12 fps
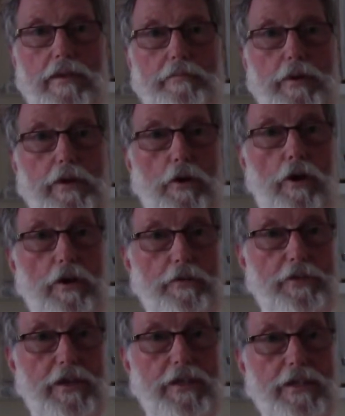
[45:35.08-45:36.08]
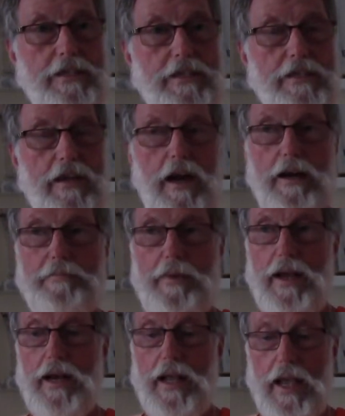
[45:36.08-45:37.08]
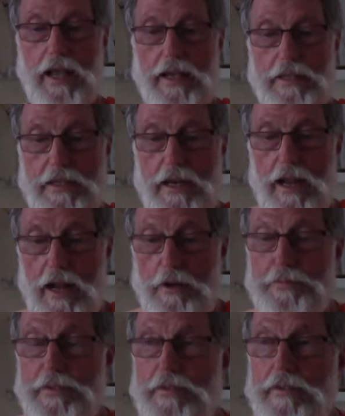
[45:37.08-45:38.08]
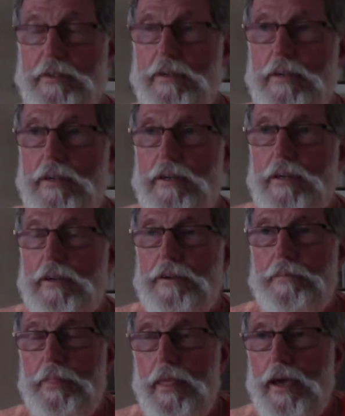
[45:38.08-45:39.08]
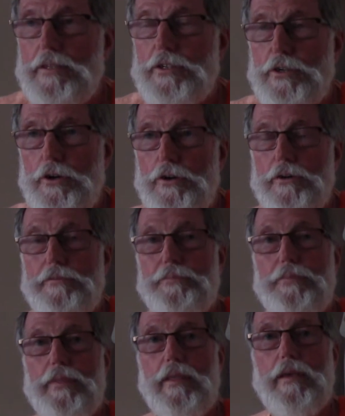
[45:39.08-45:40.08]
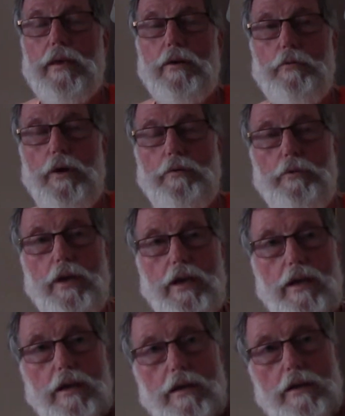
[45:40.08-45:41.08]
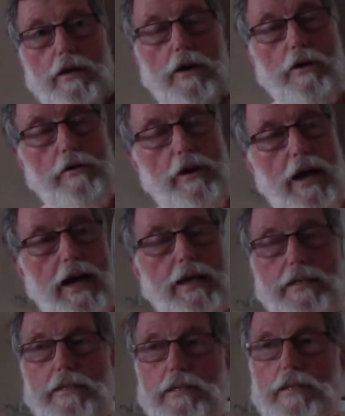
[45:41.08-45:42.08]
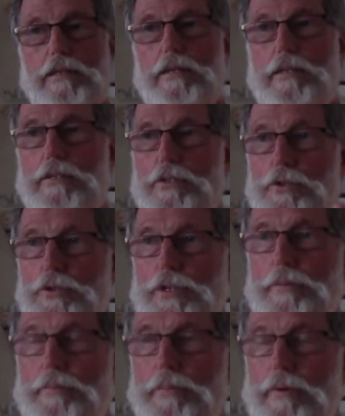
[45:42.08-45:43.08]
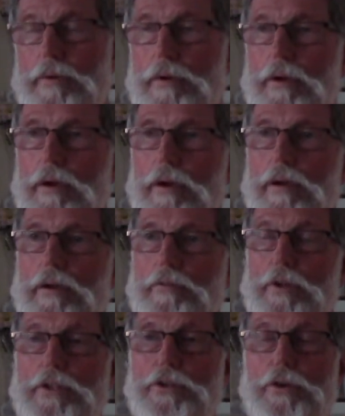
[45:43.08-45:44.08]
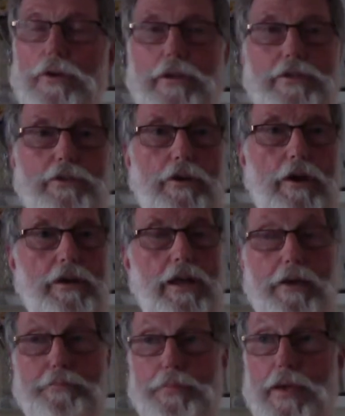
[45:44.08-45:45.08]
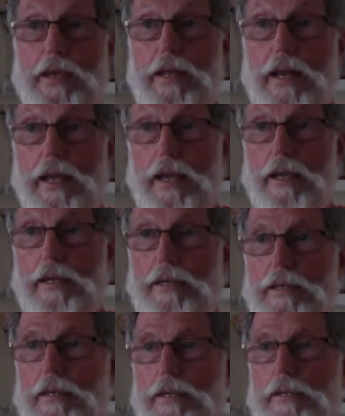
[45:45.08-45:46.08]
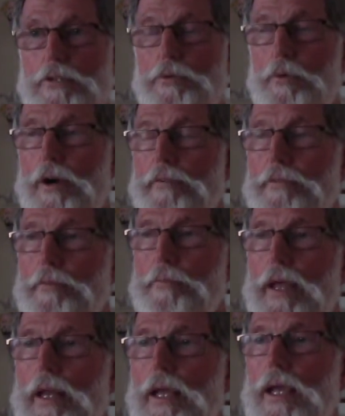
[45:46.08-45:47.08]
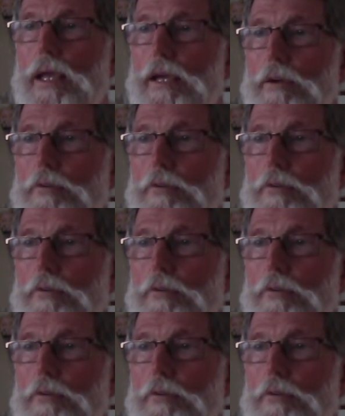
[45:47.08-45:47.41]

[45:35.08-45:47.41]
But all of these are merely aids and helps. And so, when we go and do some ritual and so on, appealing to one of the many